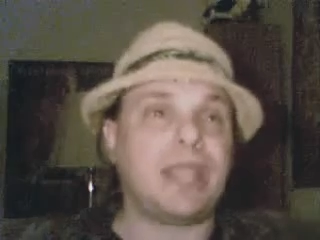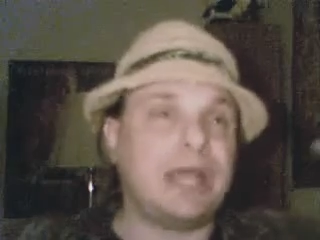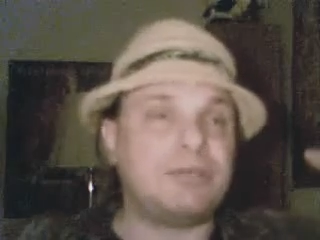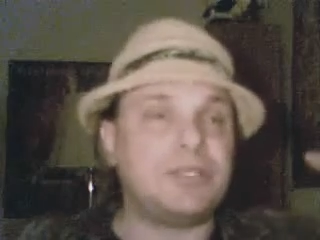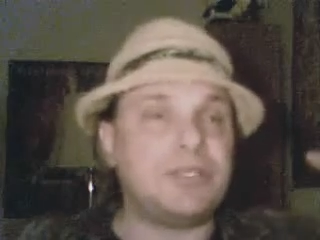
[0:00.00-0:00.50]

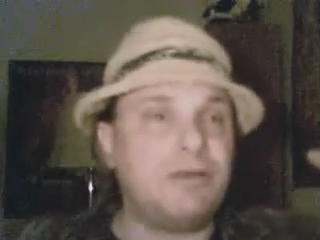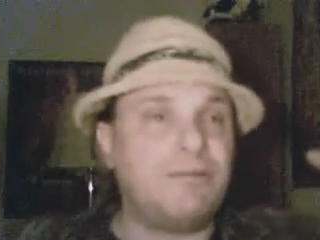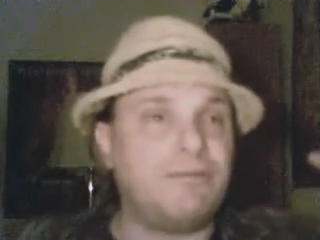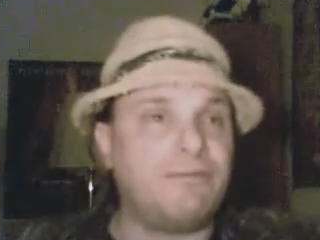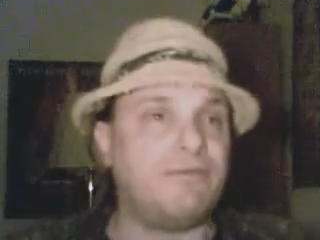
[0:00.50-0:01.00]
I am
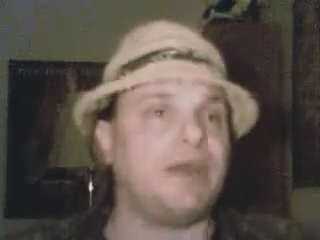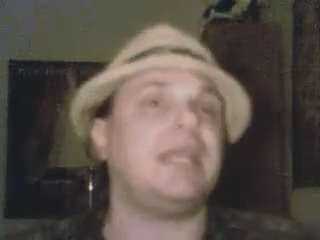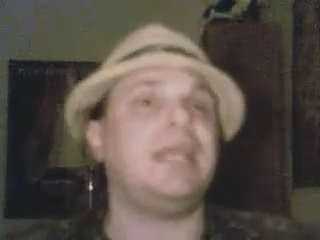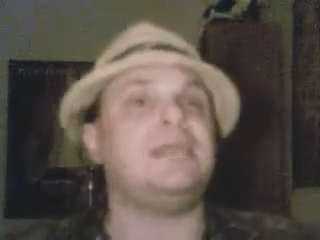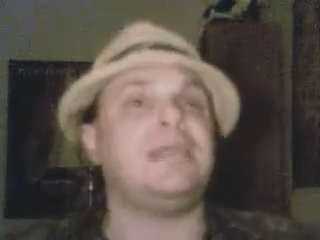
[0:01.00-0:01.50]
so
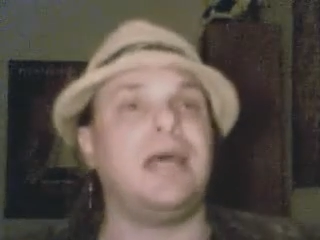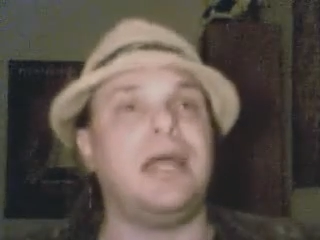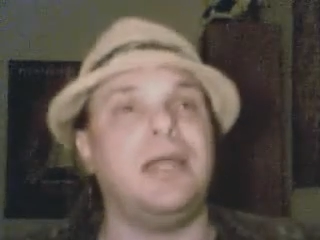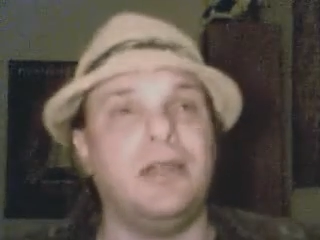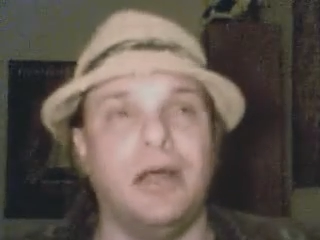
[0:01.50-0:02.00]
fucking
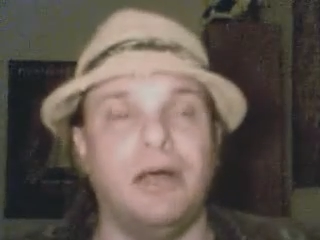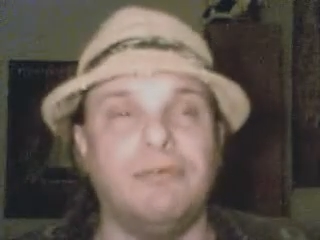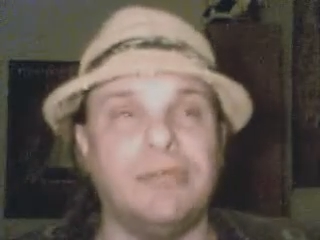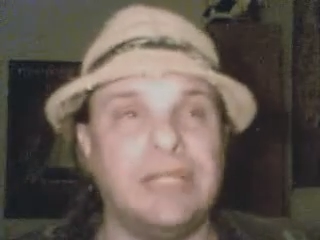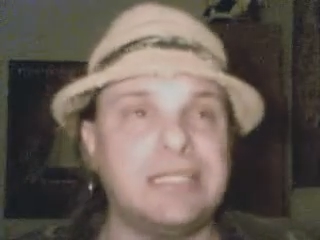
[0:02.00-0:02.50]
tired
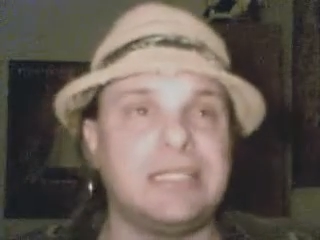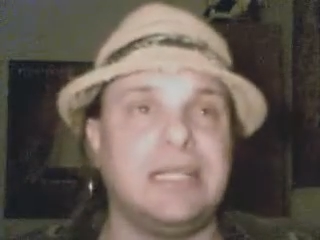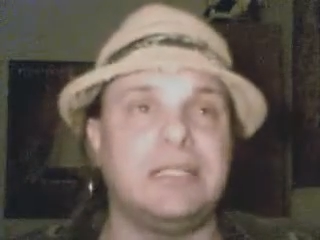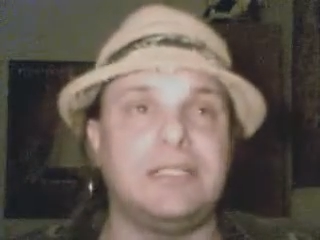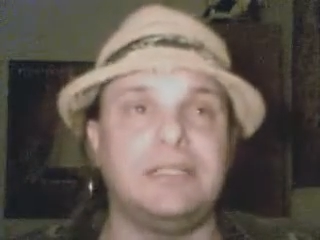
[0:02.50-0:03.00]
of
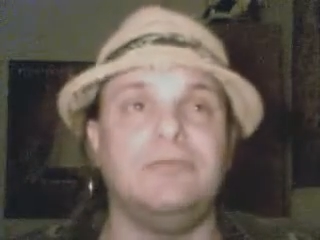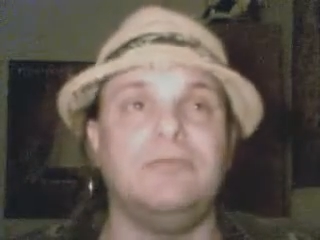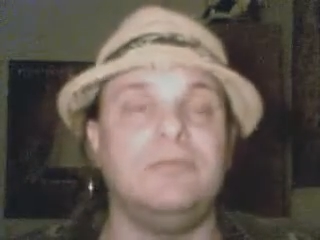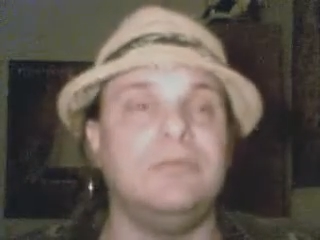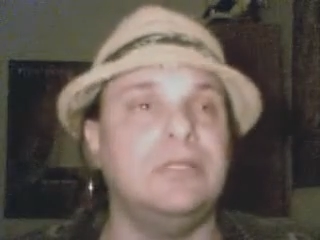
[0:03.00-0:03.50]
listening
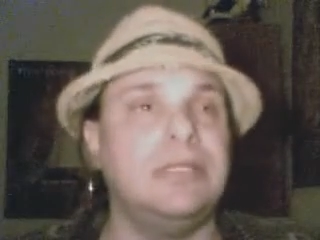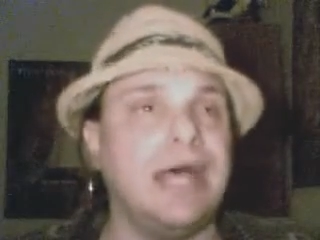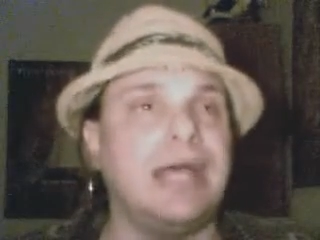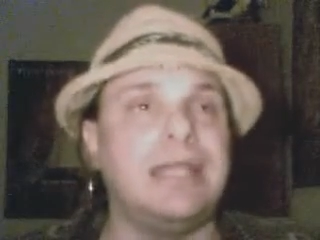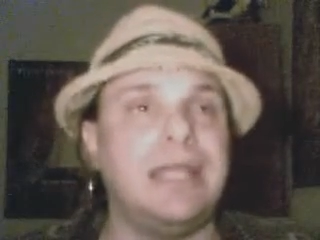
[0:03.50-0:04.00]
to
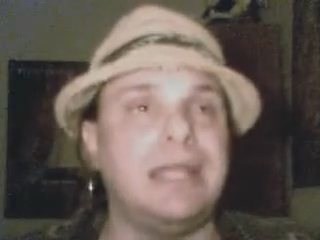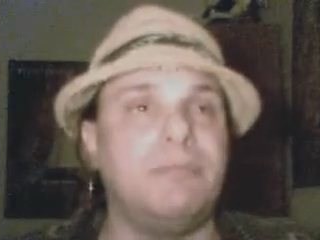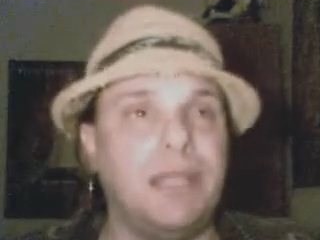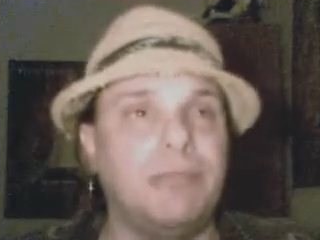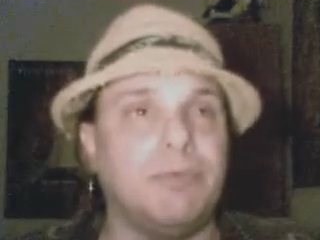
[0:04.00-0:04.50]
goddamn
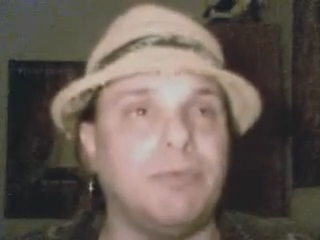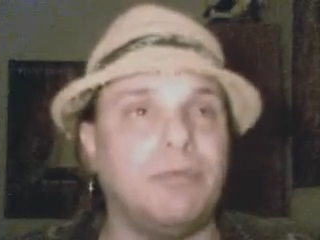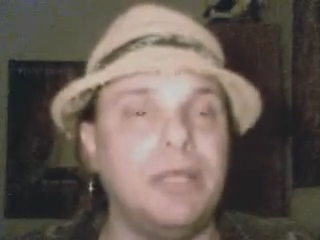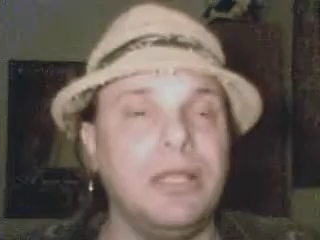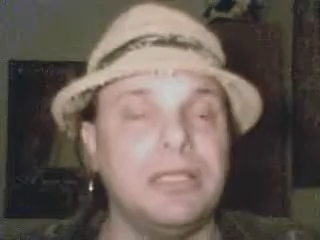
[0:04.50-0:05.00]

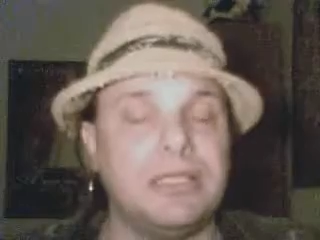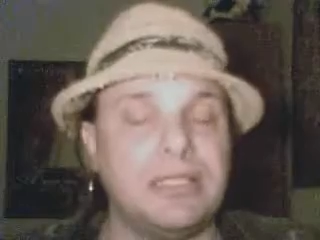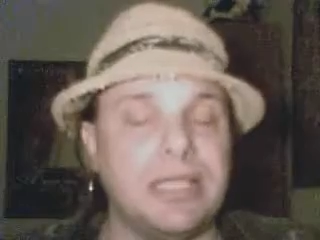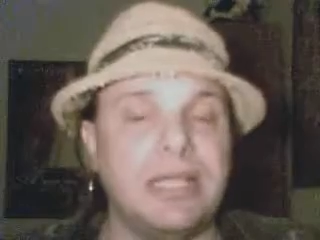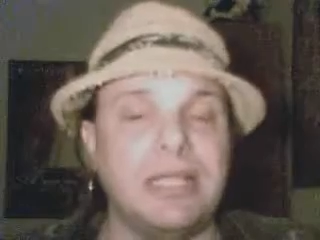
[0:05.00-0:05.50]
people
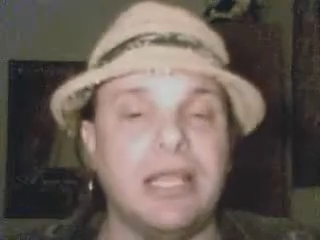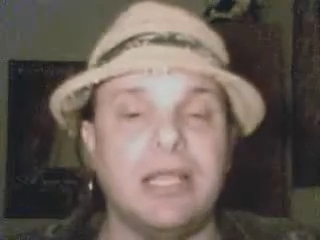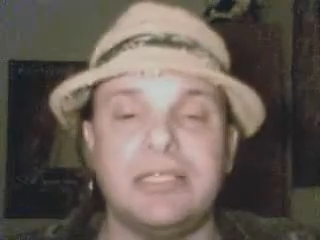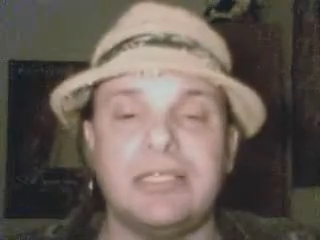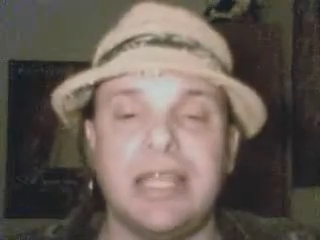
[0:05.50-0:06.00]
sitting
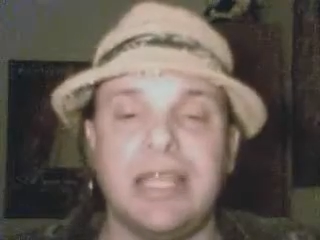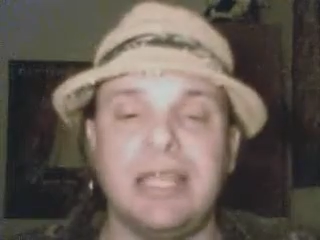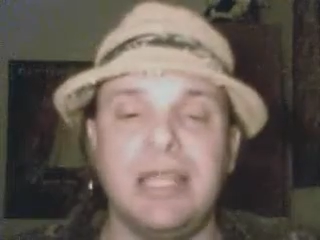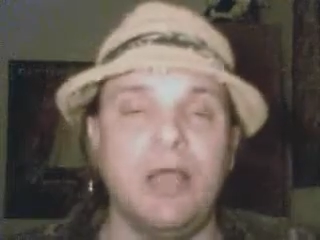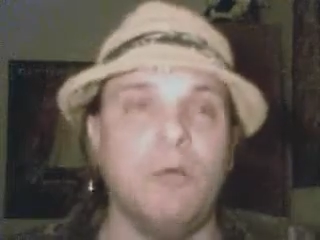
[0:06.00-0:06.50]
there and
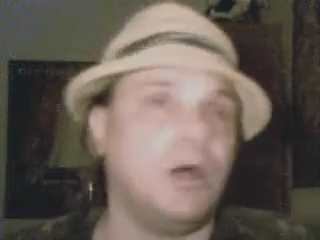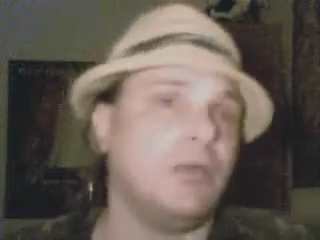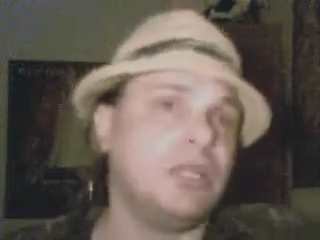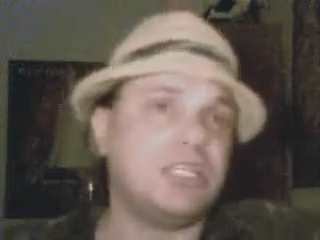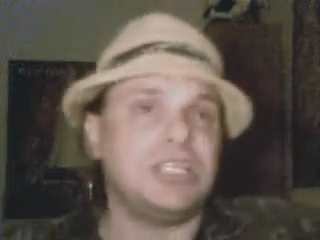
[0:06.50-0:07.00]
saying,
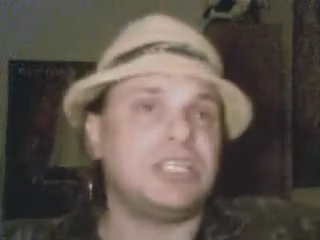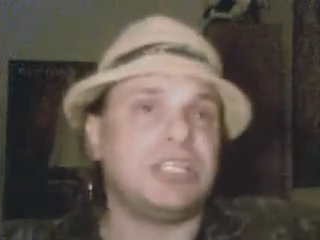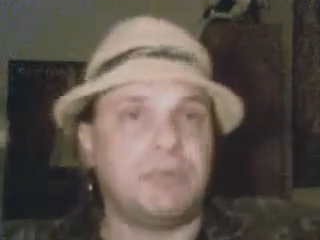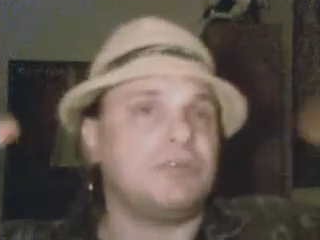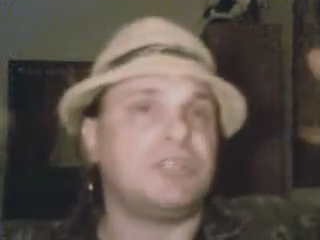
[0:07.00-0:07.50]
well, this is
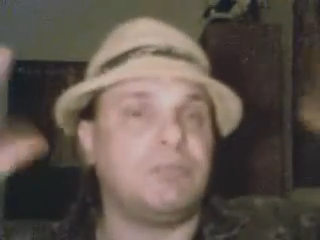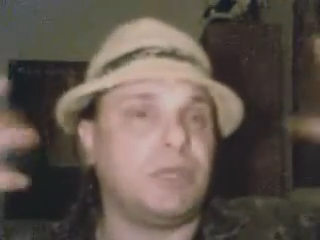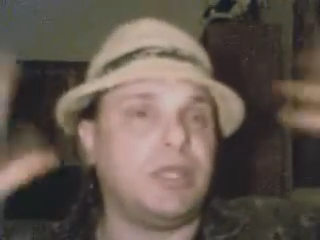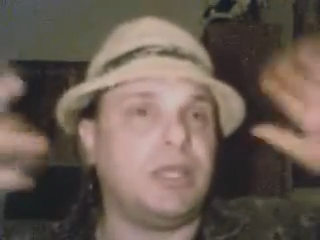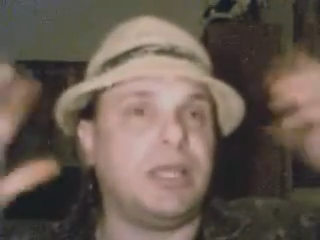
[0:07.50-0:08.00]
supposed to
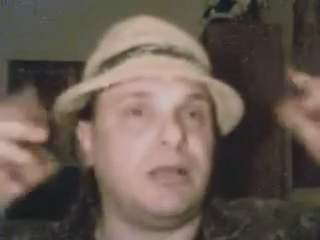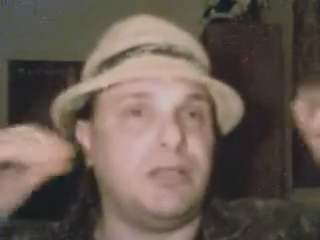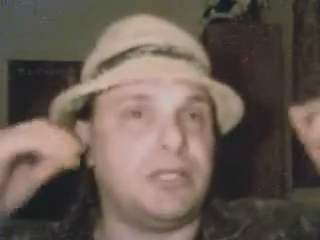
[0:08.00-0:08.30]
be,